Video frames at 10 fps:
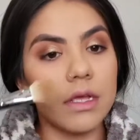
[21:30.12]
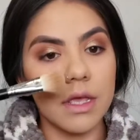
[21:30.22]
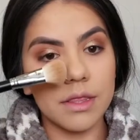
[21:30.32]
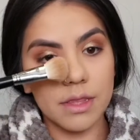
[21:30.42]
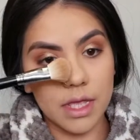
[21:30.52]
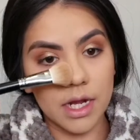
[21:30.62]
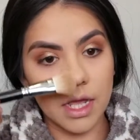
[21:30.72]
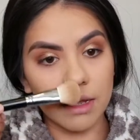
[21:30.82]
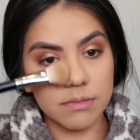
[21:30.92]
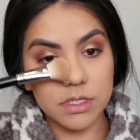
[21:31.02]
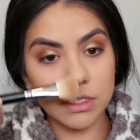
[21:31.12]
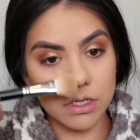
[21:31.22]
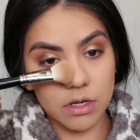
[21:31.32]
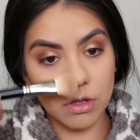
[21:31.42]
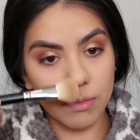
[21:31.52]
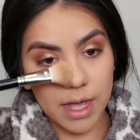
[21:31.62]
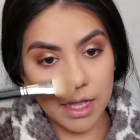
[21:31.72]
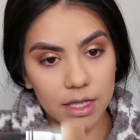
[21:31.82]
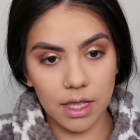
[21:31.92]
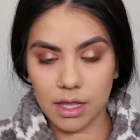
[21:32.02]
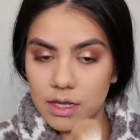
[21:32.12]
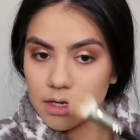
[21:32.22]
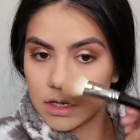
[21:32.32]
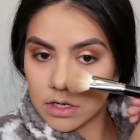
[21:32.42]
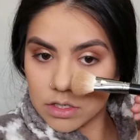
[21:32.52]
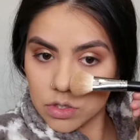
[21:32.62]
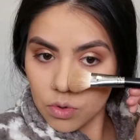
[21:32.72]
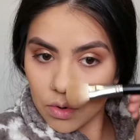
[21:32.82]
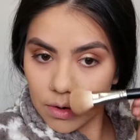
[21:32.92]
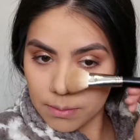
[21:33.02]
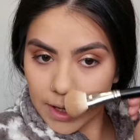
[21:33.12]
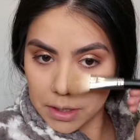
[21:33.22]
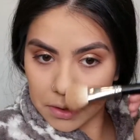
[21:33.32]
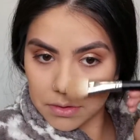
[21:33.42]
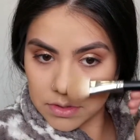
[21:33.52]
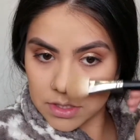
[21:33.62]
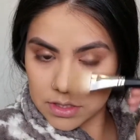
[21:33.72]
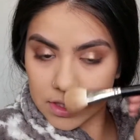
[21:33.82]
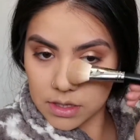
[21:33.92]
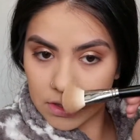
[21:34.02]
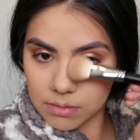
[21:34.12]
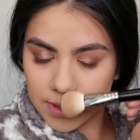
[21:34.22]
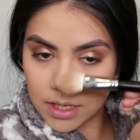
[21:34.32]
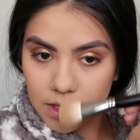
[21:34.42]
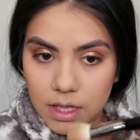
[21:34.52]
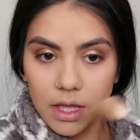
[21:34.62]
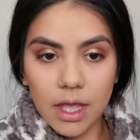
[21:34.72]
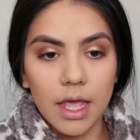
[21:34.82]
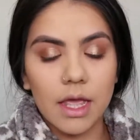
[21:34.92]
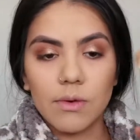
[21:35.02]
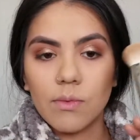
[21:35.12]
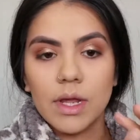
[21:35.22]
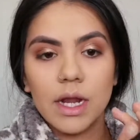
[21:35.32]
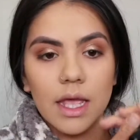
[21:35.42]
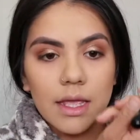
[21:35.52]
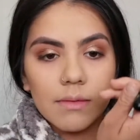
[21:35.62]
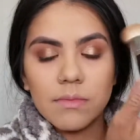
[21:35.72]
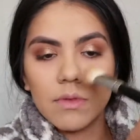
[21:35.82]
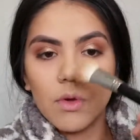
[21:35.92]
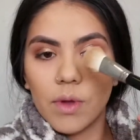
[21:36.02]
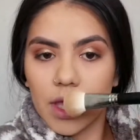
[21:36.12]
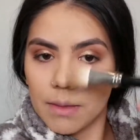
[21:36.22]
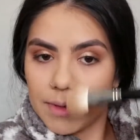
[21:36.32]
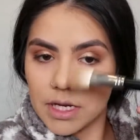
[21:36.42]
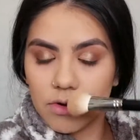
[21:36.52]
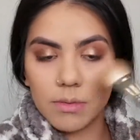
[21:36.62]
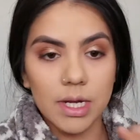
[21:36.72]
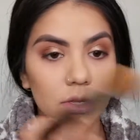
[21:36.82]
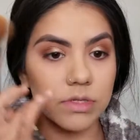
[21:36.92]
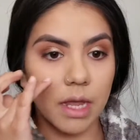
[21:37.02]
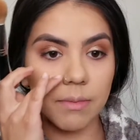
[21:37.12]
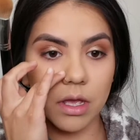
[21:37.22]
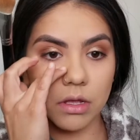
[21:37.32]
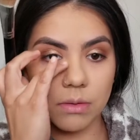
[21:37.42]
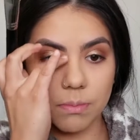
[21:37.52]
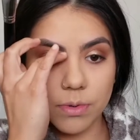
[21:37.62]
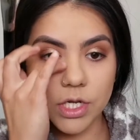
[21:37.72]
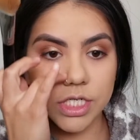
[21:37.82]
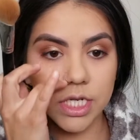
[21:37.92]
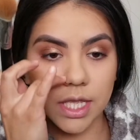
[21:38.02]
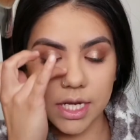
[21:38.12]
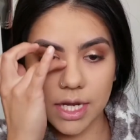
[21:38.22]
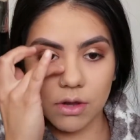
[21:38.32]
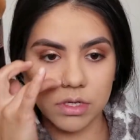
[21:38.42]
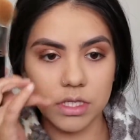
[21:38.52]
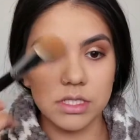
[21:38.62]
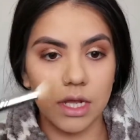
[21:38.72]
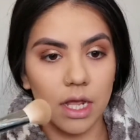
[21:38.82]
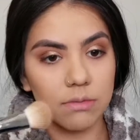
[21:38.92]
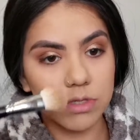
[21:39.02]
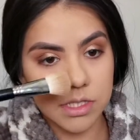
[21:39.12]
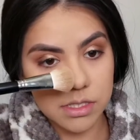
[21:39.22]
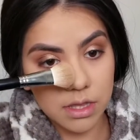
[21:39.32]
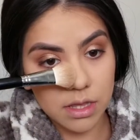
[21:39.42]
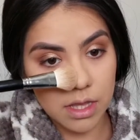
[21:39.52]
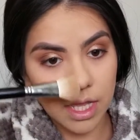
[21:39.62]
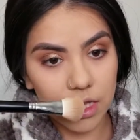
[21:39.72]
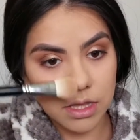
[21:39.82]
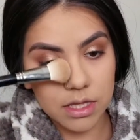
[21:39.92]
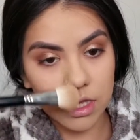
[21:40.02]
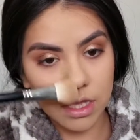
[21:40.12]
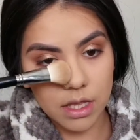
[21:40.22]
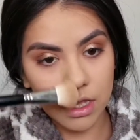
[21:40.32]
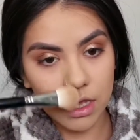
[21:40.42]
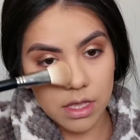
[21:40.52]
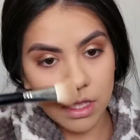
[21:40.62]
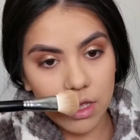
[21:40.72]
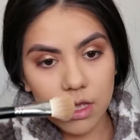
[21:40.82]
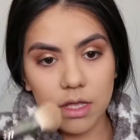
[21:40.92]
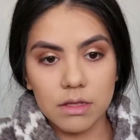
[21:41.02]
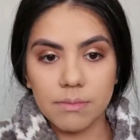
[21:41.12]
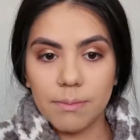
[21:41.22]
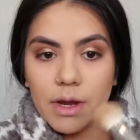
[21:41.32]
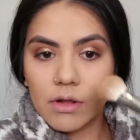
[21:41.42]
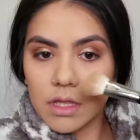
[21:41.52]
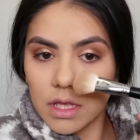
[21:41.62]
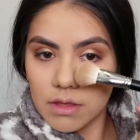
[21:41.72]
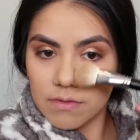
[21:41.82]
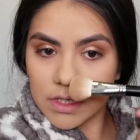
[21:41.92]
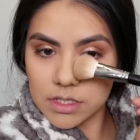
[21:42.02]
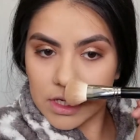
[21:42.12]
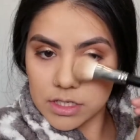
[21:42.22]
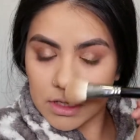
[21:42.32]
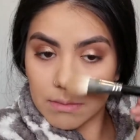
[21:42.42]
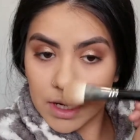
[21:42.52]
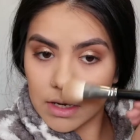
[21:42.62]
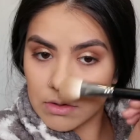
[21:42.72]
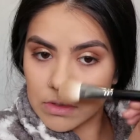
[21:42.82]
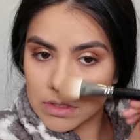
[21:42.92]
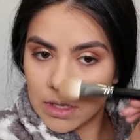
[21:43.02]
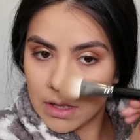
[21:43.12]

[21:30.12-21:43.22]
and then I'm just going to go back and contour my nose just a little bit. And when I am going up and down on my nose, I'm not pushing it down on the side. I'm just lightly, barely even touching my nose.